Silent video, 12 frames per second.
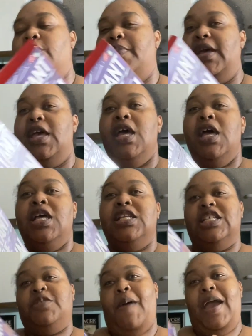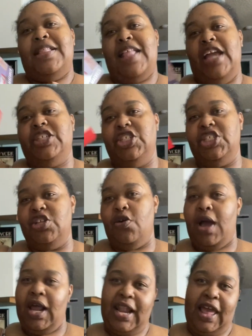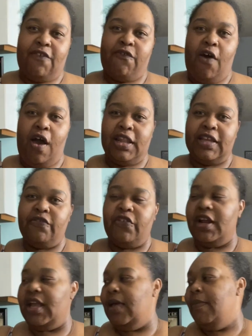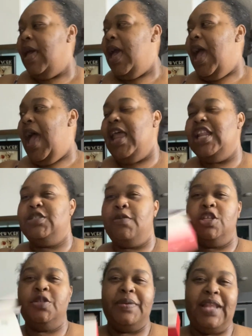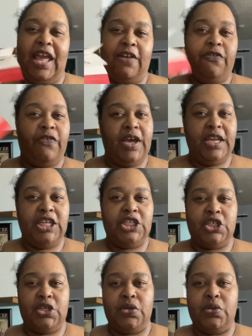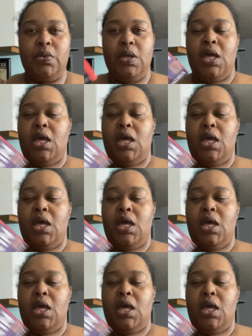But despite that, she's still kind of like falling for him, and it's supposed to be like funny too.